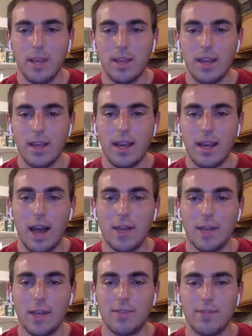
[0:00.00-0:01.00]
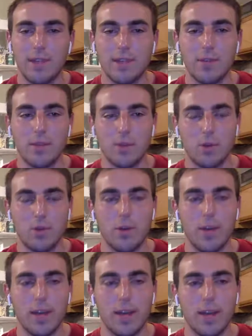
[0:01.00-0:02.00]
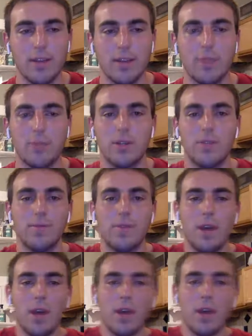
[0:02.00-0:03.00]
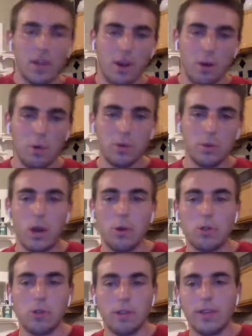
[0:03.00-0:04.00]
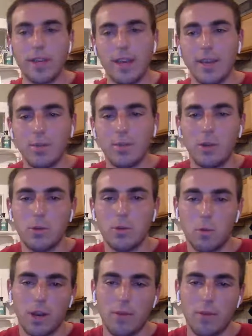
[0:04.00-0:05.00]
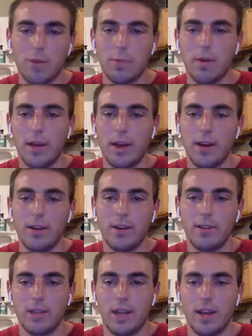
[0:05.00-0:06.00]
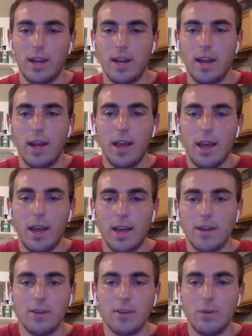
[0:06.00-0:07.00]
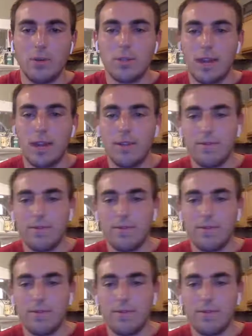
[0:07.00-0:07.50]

that's affected recruiting in terms of, who's coaching the teams, who's working with the players, and who's kind of